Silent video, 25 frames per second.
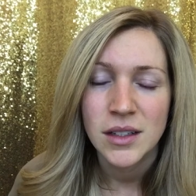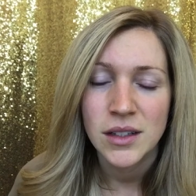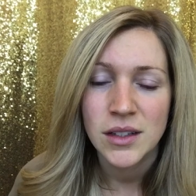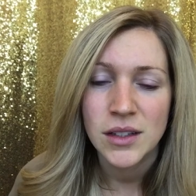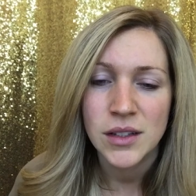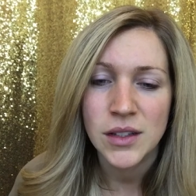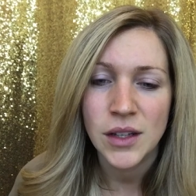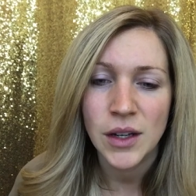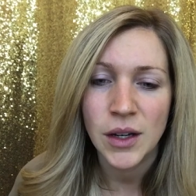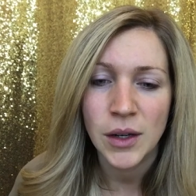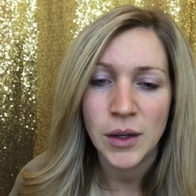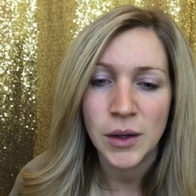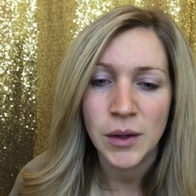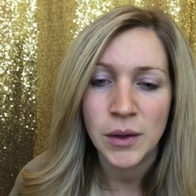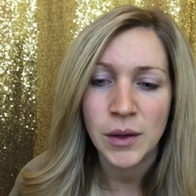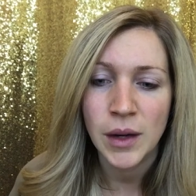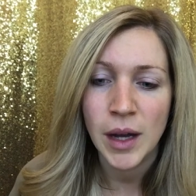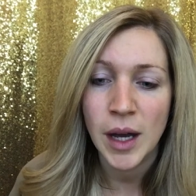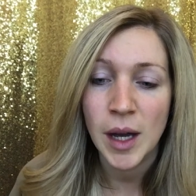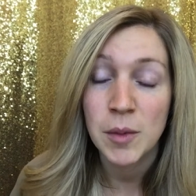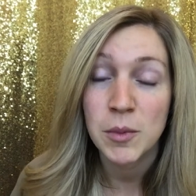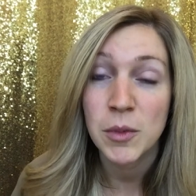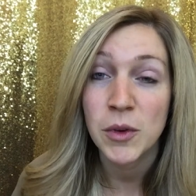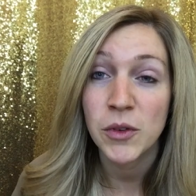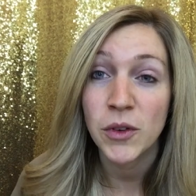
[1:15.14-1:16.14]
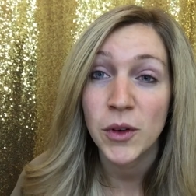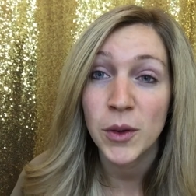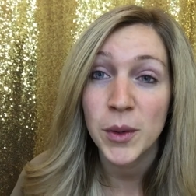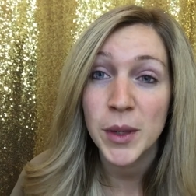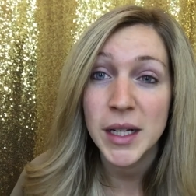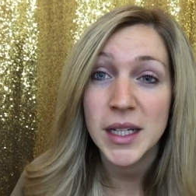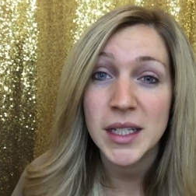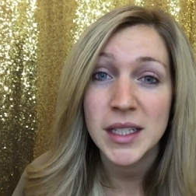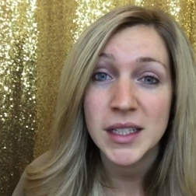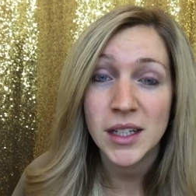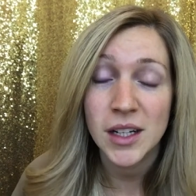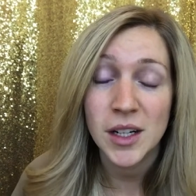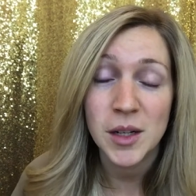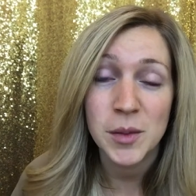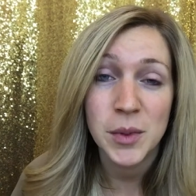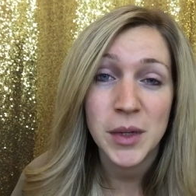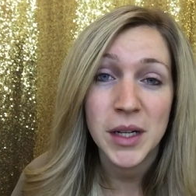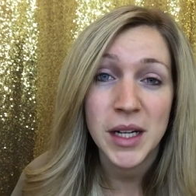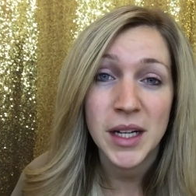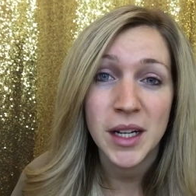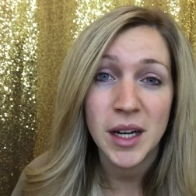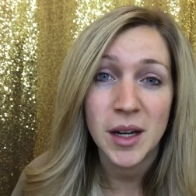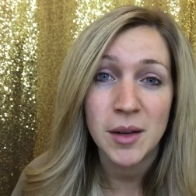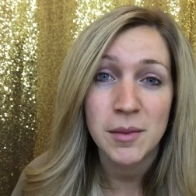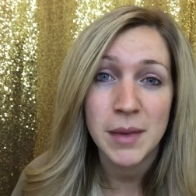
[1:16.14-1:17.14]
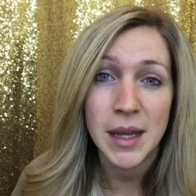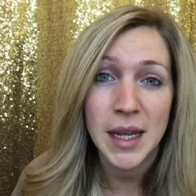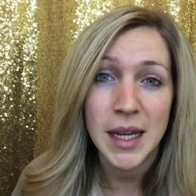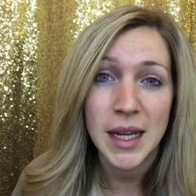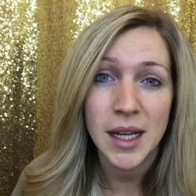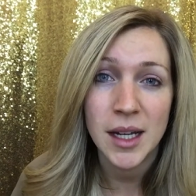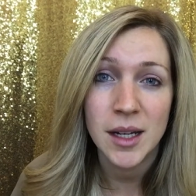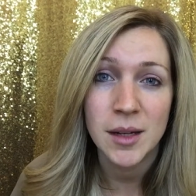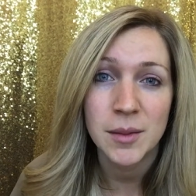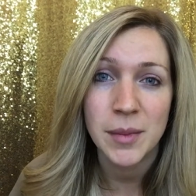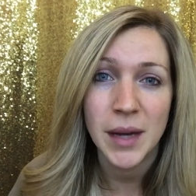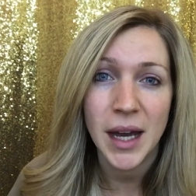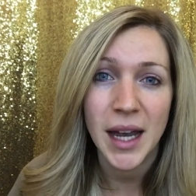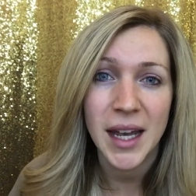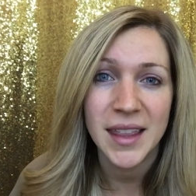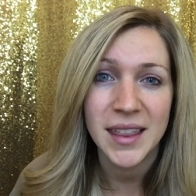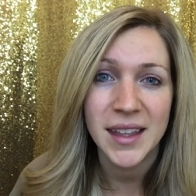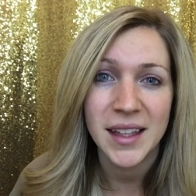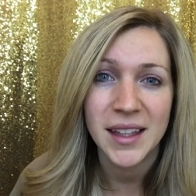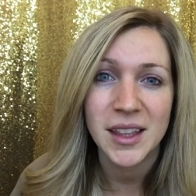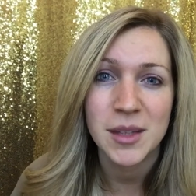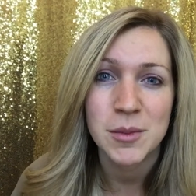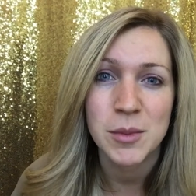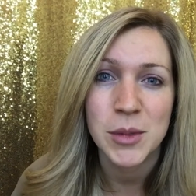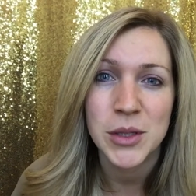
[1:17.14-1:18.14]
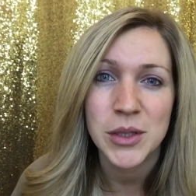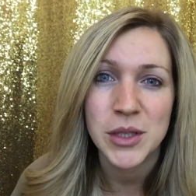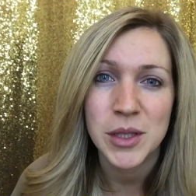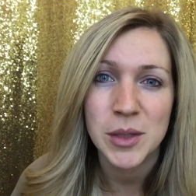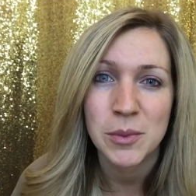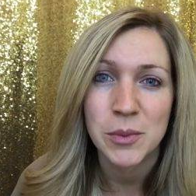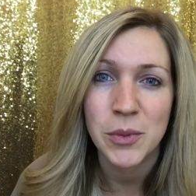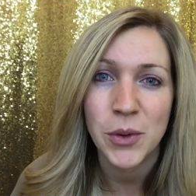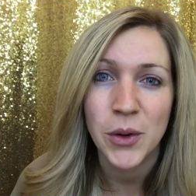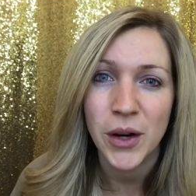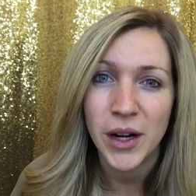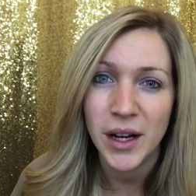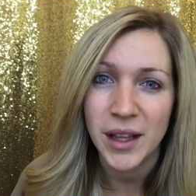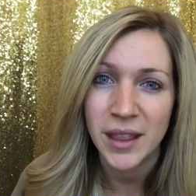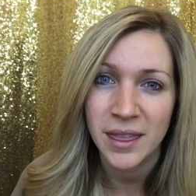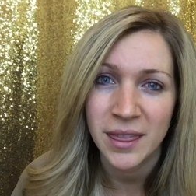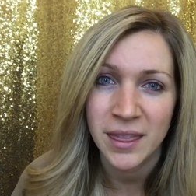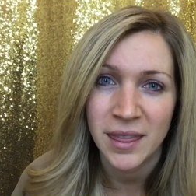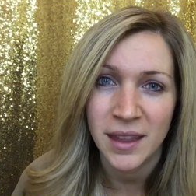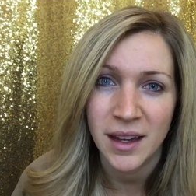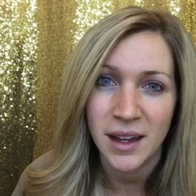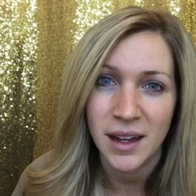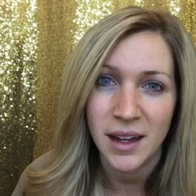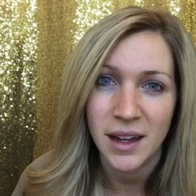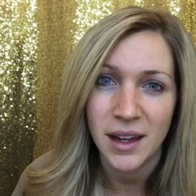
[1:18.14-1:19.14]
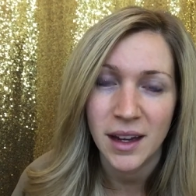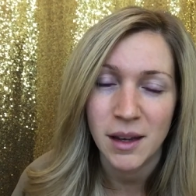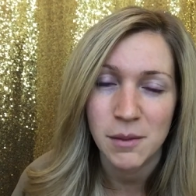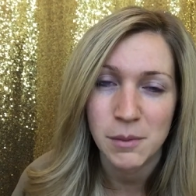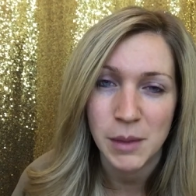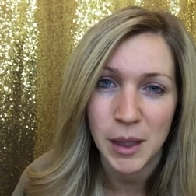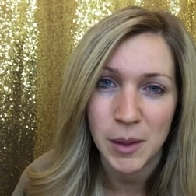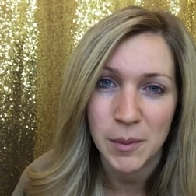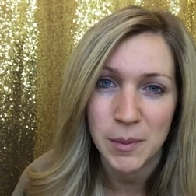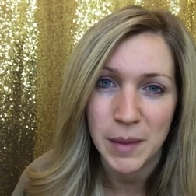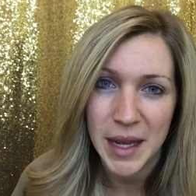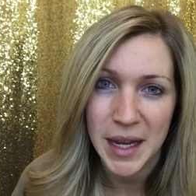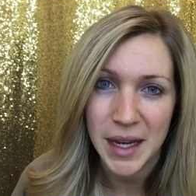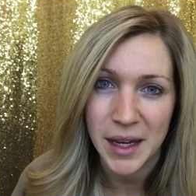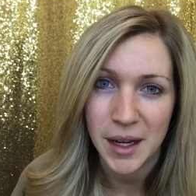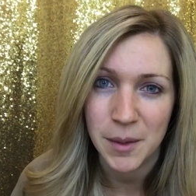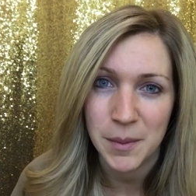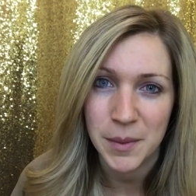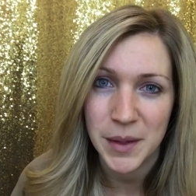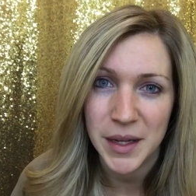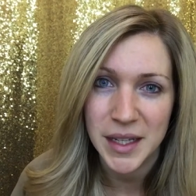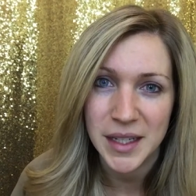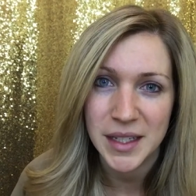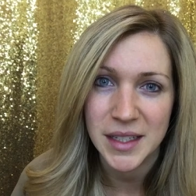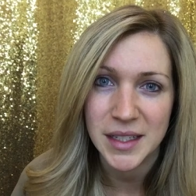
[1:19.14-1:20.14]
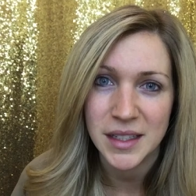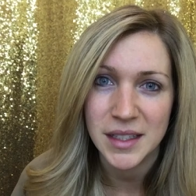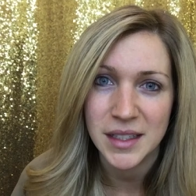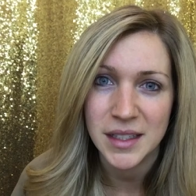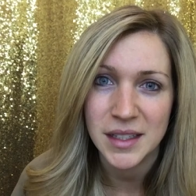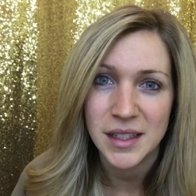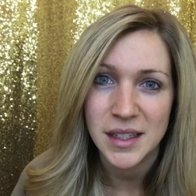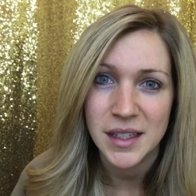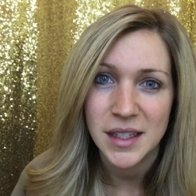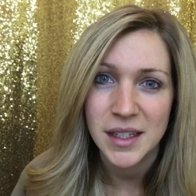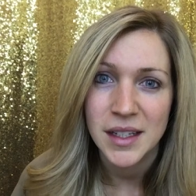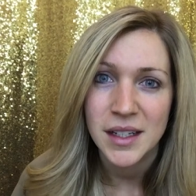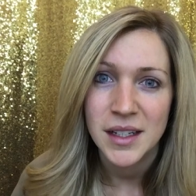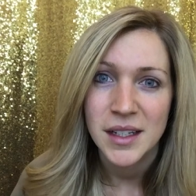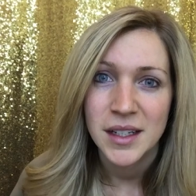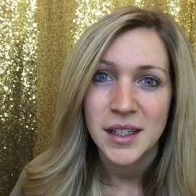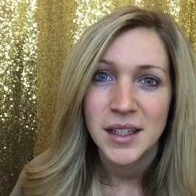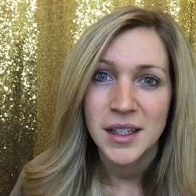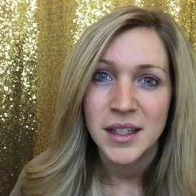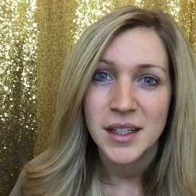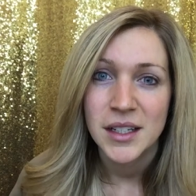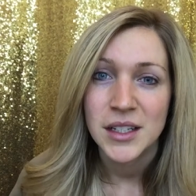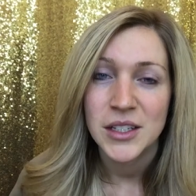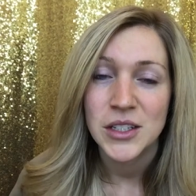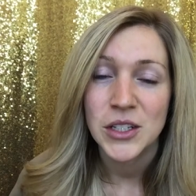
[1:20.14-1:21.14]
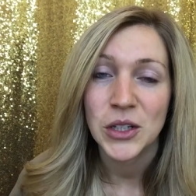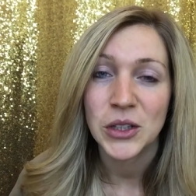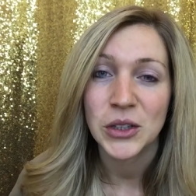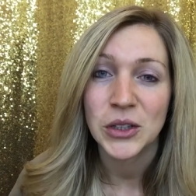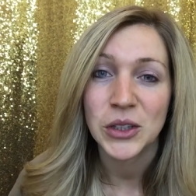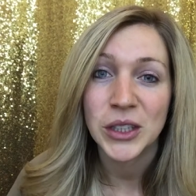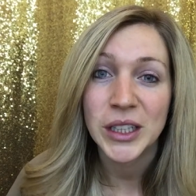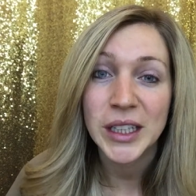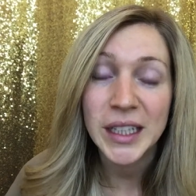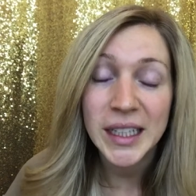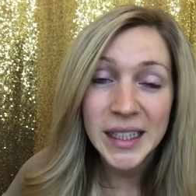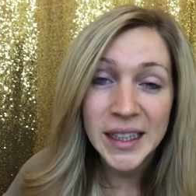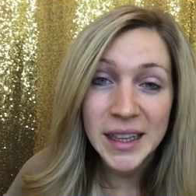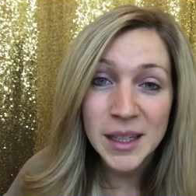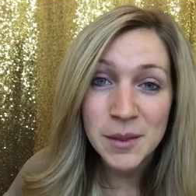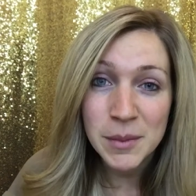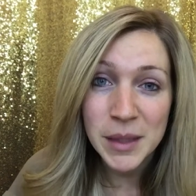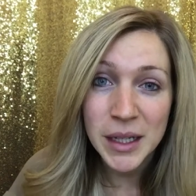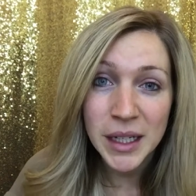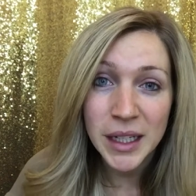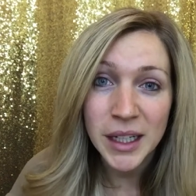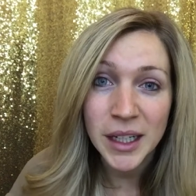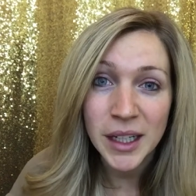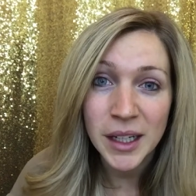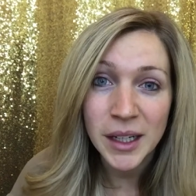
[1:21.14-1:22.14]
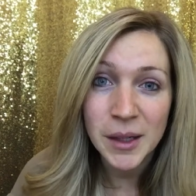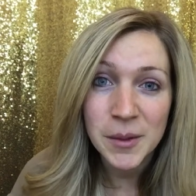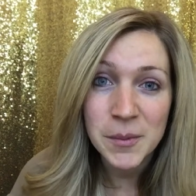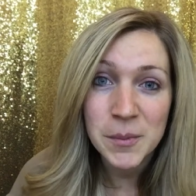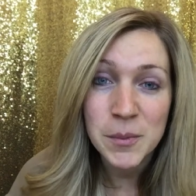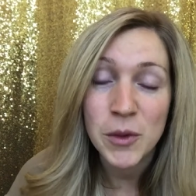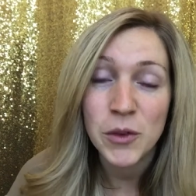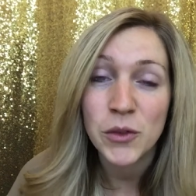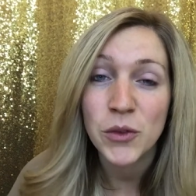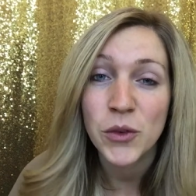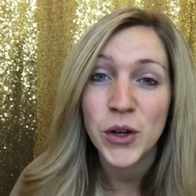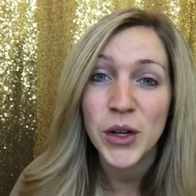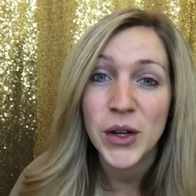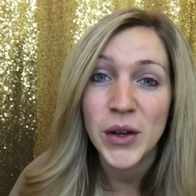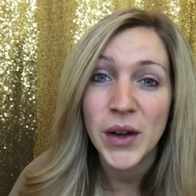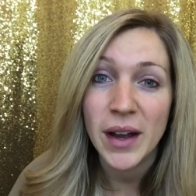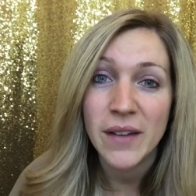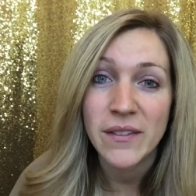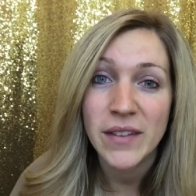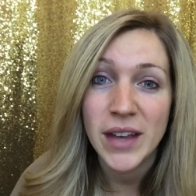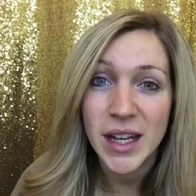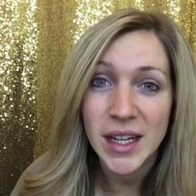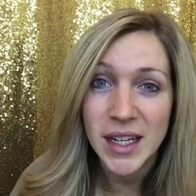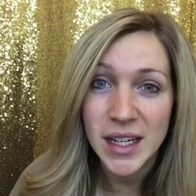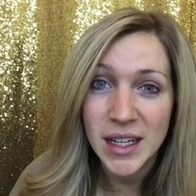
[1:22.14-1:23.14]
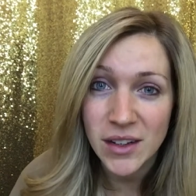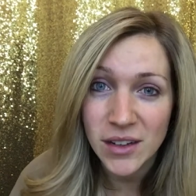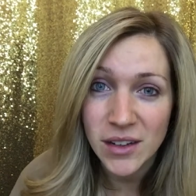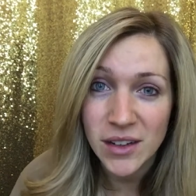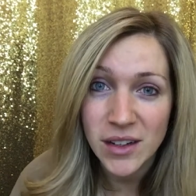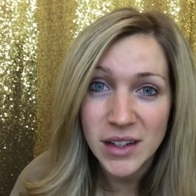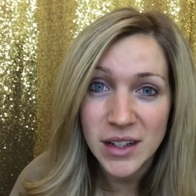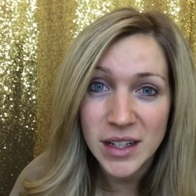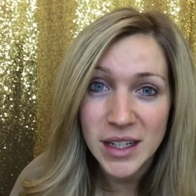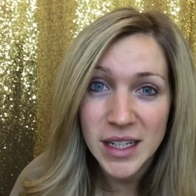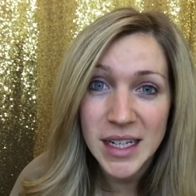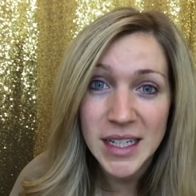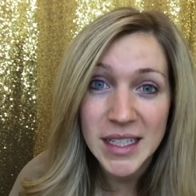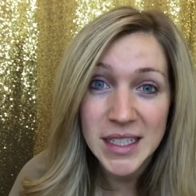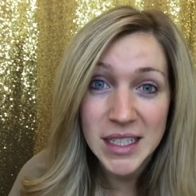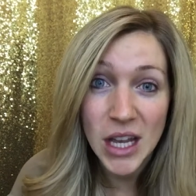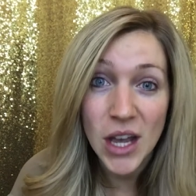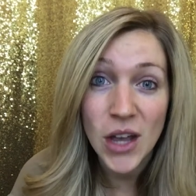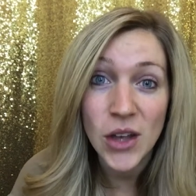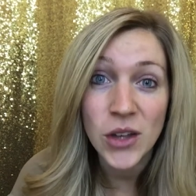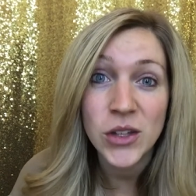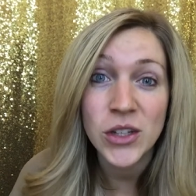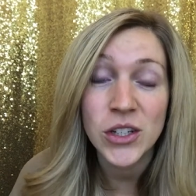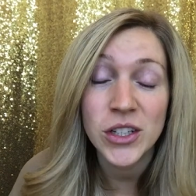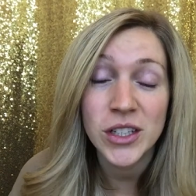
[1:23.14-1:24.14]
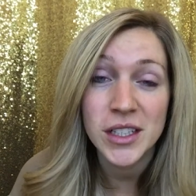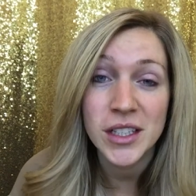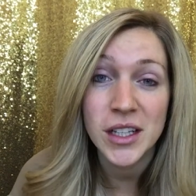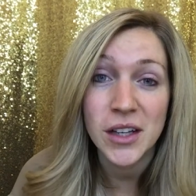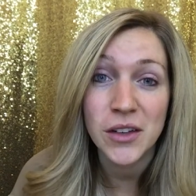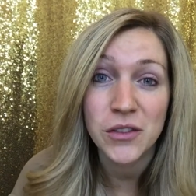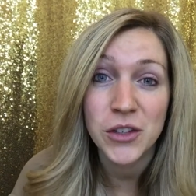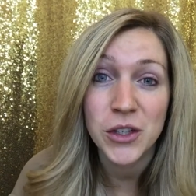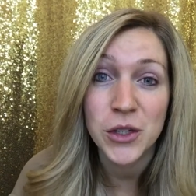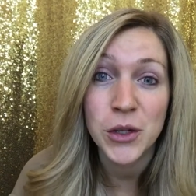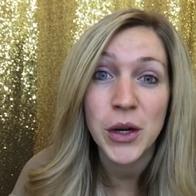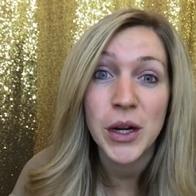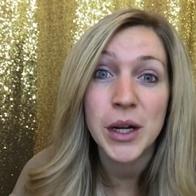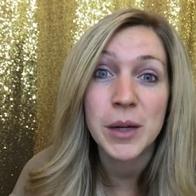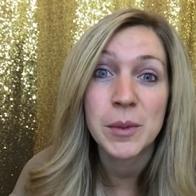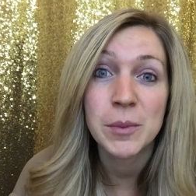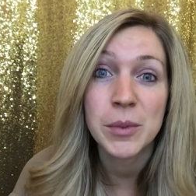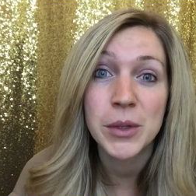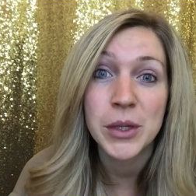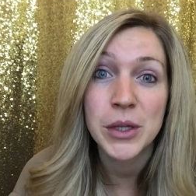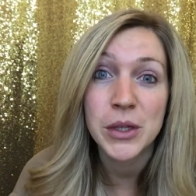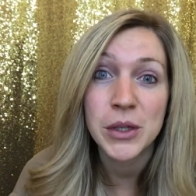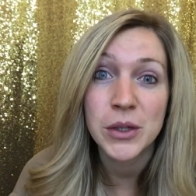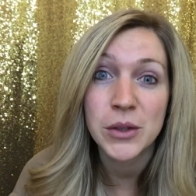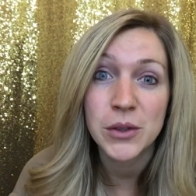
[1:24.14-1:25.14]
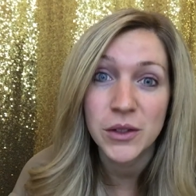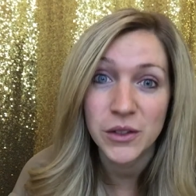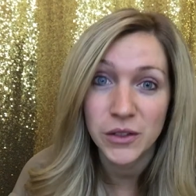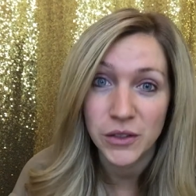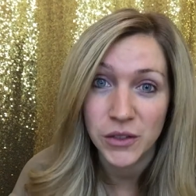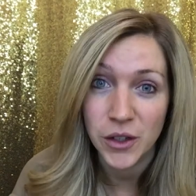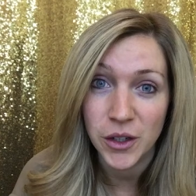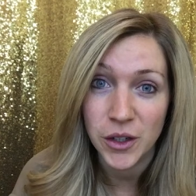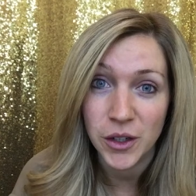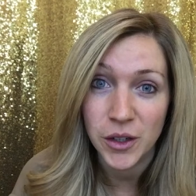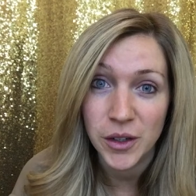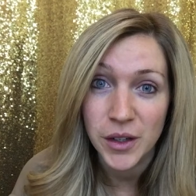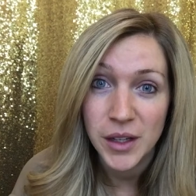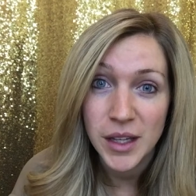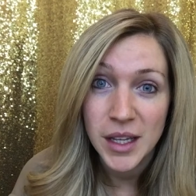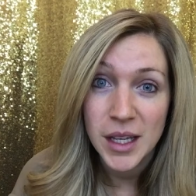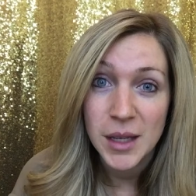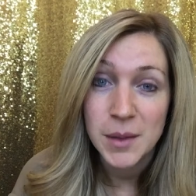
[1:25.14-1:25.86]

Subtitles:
So before we get started putting on makeup, I think the most important thing about makeup is to look in the mirror before you have any on and tell yourself you are beautiful.